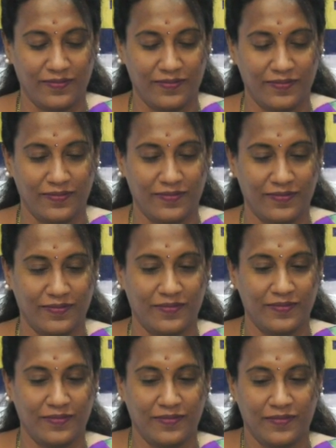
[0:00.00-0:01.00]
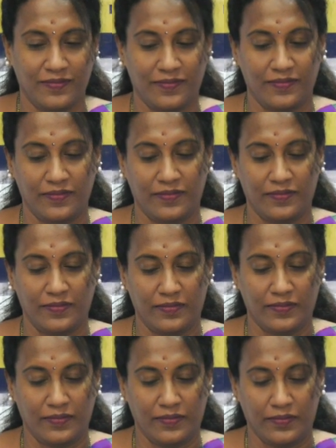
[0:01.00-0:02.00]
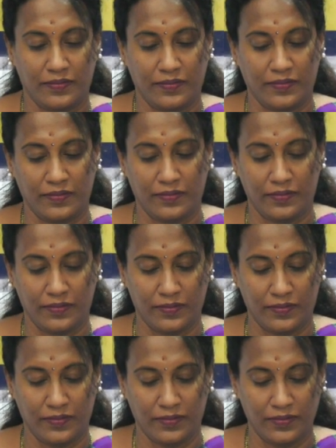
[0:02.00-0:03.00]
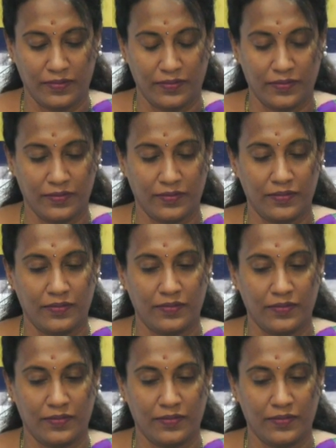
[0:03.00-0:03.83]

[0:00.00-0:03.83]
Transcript: (not speaking)